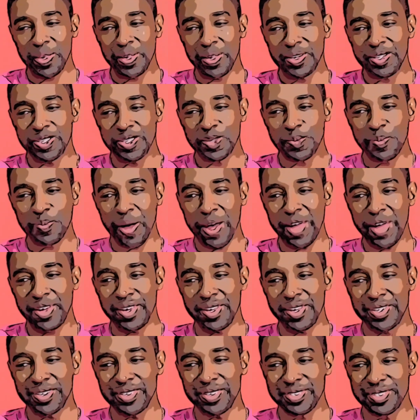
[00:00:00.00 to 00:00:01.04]
despite
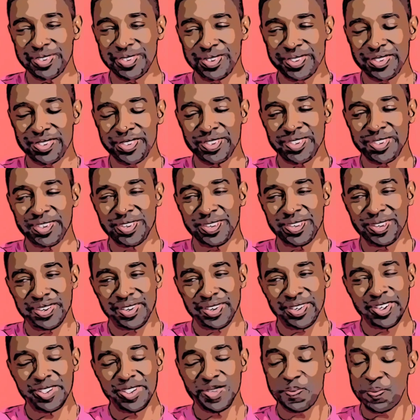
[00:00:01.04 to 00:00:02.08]
his
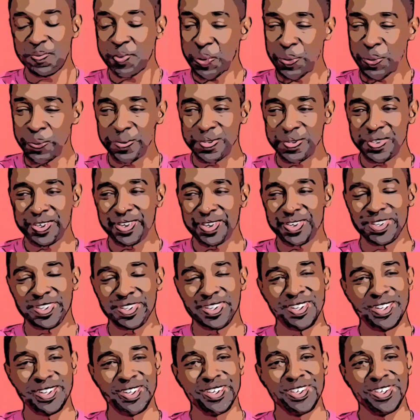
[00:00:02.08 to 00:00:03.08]
his approach and